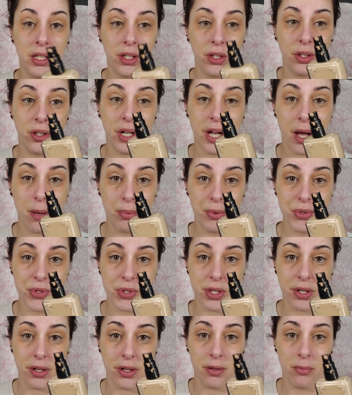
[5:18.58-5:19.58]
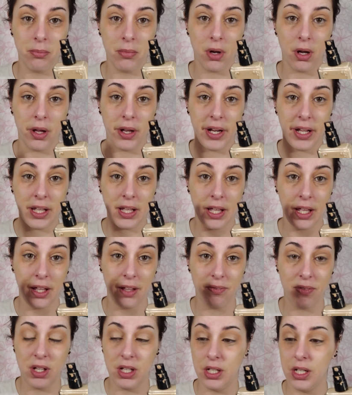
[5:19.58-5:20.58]
Good Apple Serum on a
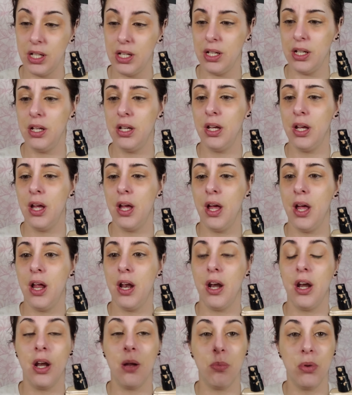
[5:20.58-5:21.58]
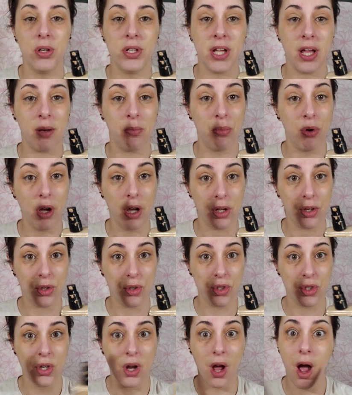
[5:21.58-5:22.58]
KVD number 10
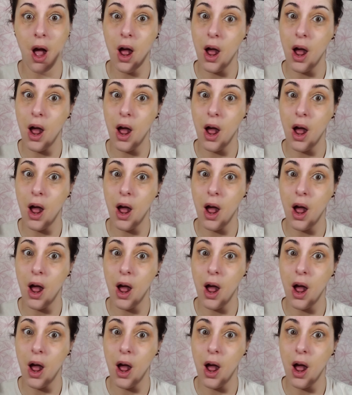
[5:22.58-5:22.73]
brush.